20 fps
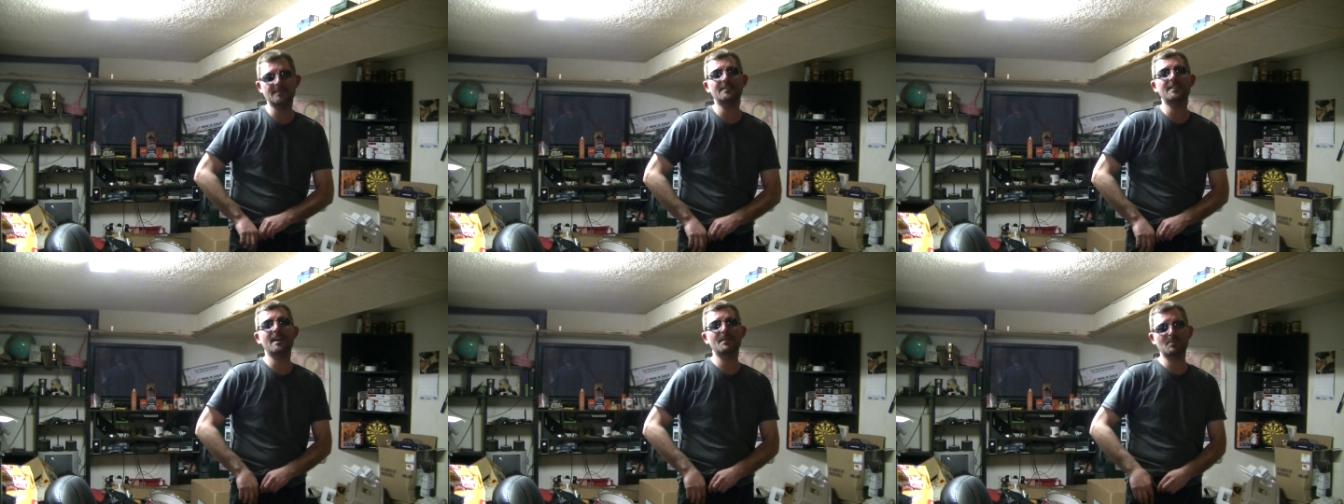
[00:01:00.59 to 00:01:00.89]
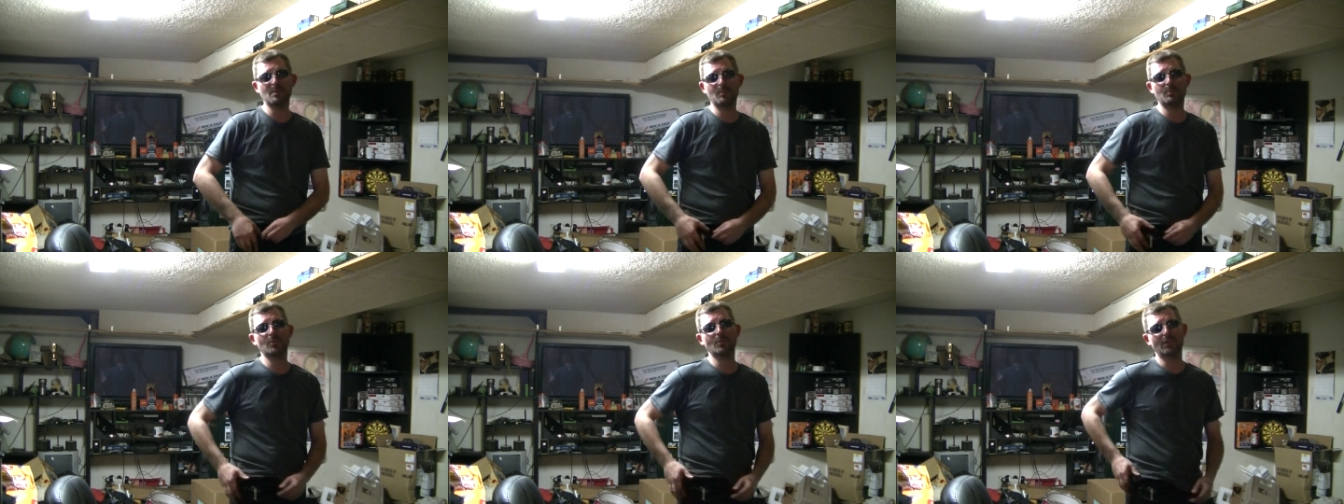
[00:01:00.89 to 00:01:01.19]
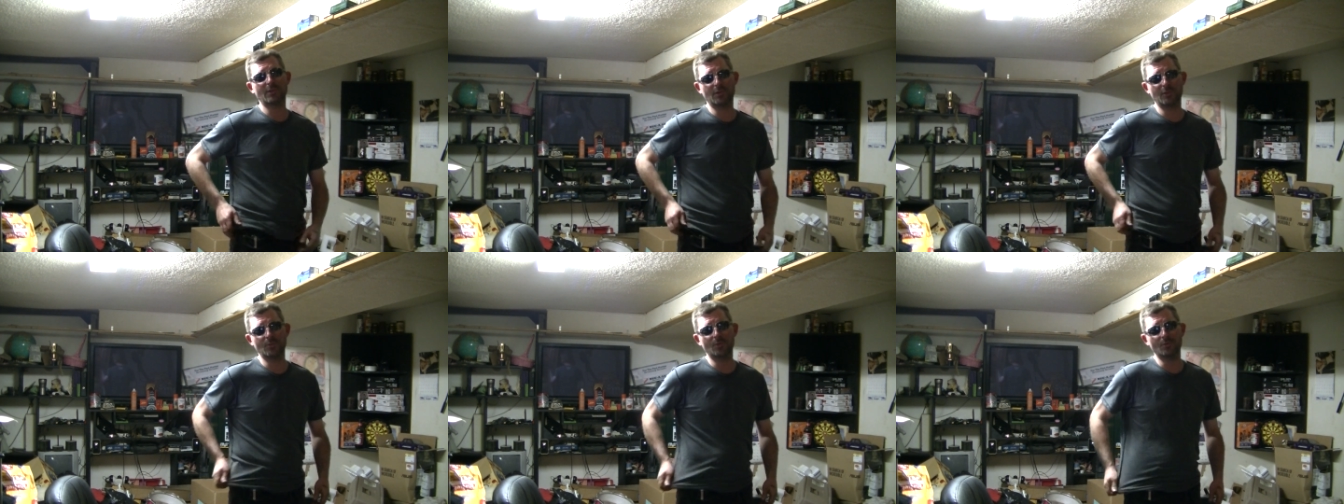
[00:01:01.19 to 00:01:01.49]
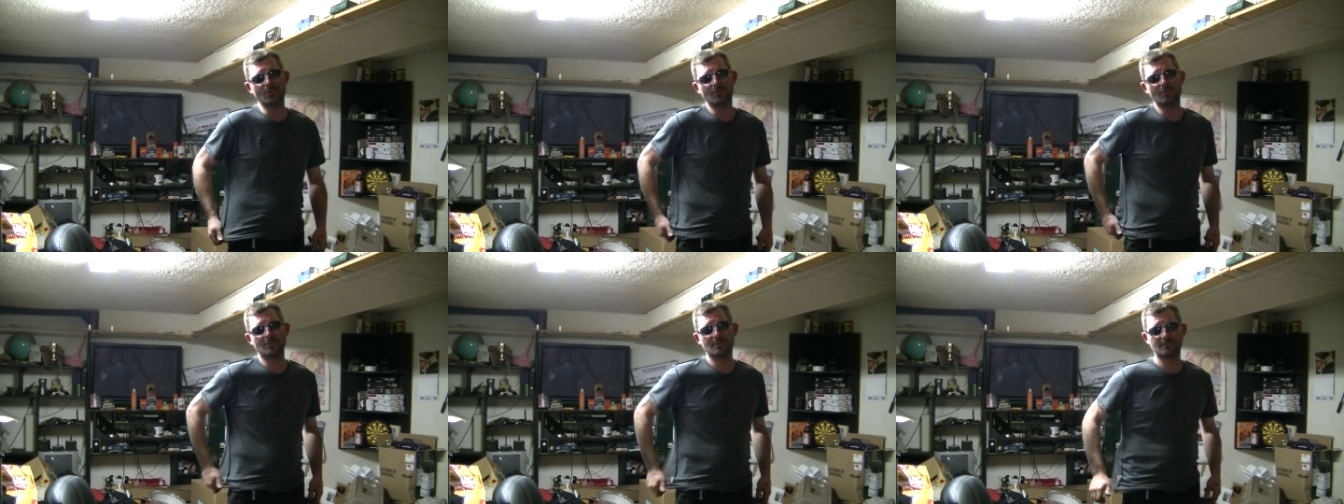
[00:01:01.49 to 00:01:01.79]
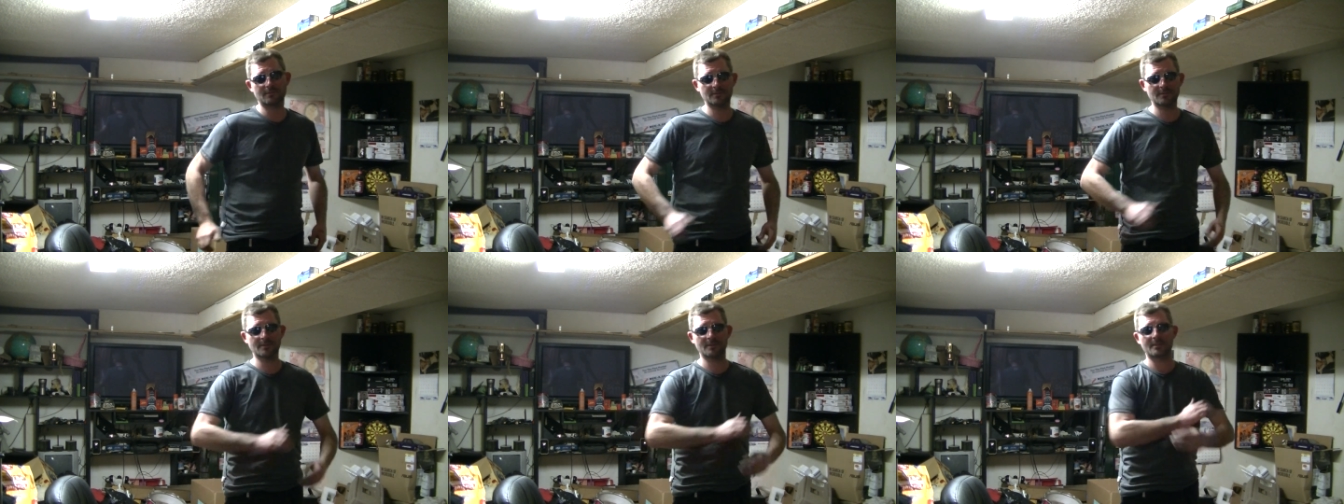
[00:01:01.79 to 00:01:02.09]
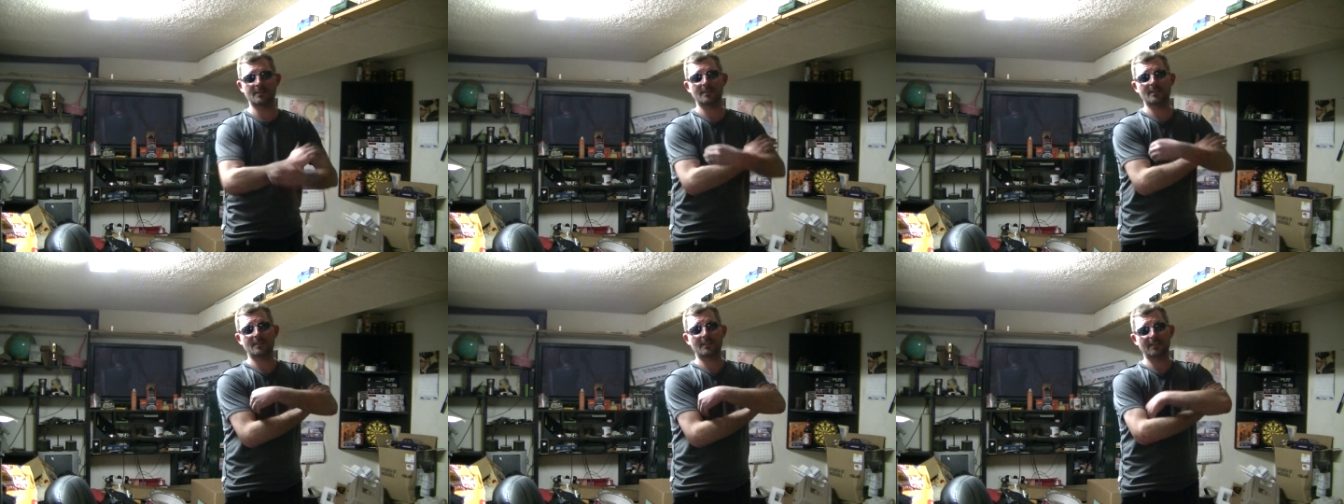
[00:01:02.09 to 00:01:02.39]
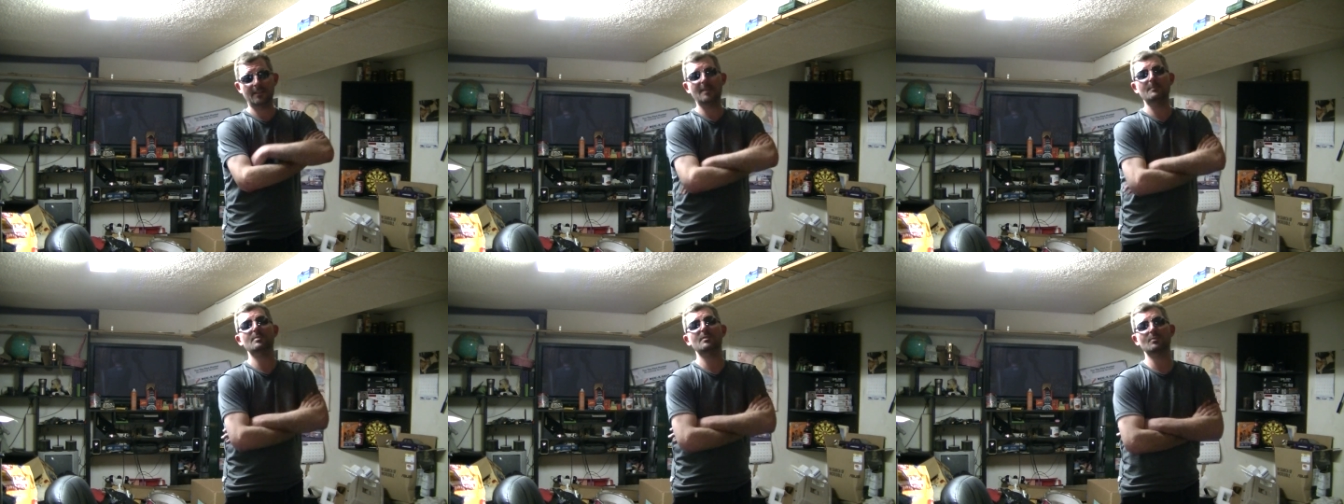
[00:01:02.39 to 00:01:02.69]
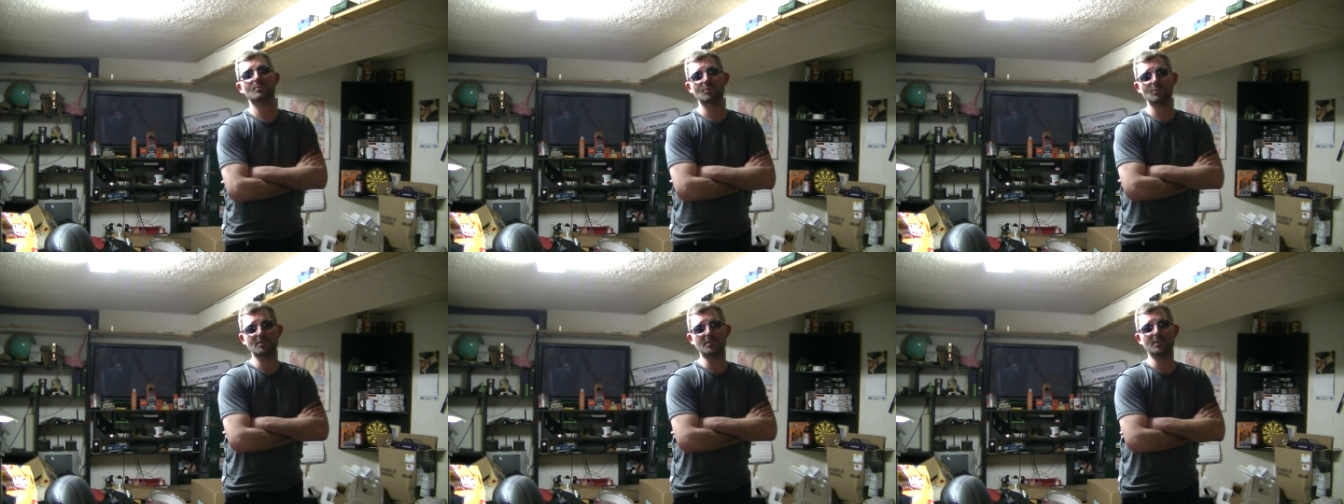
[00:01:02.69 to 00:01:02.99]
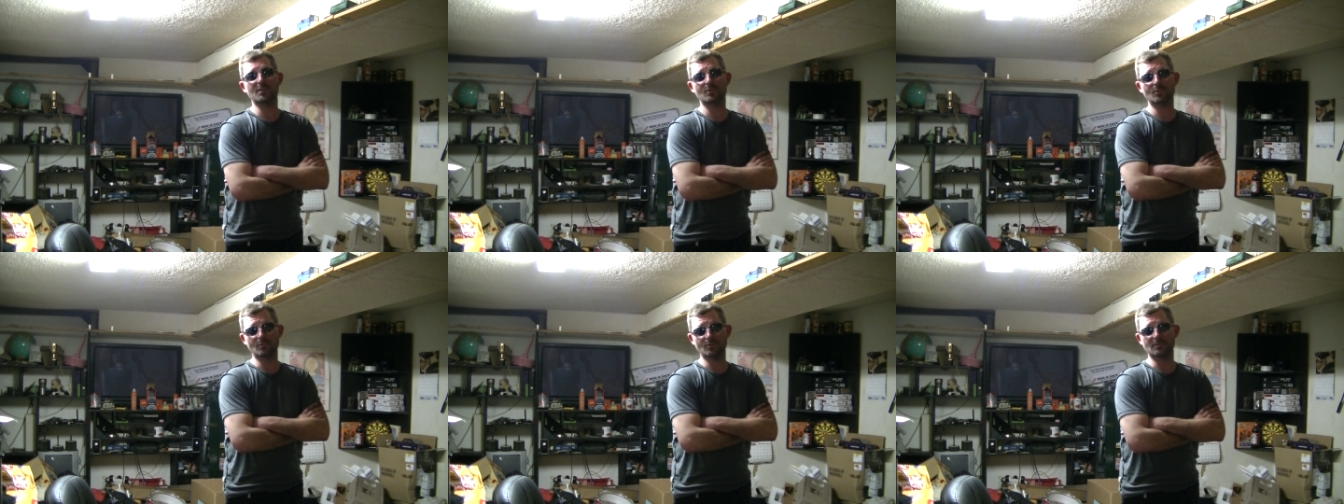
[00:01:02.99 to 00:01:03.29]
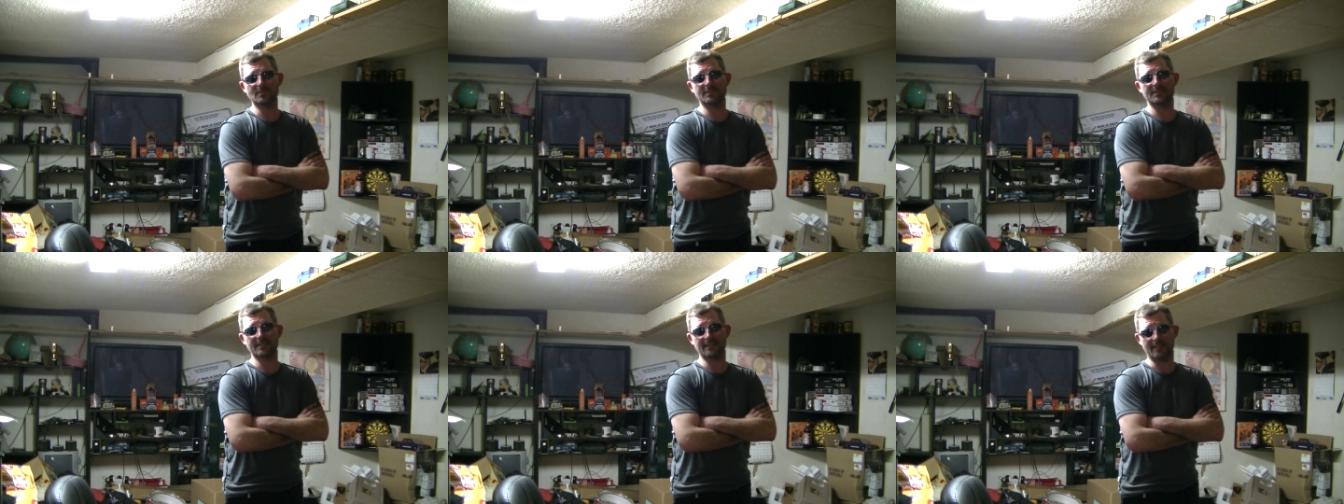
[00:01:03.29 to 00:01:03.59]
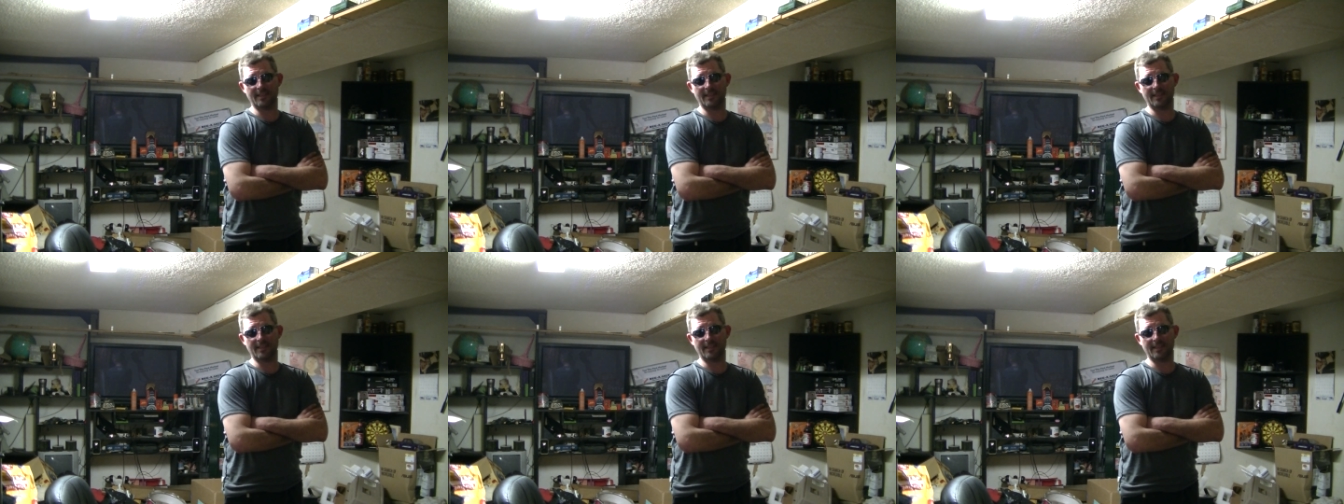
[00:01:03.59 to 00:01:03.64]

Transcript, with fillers: That'd be pretty cool. That'd be really cool to see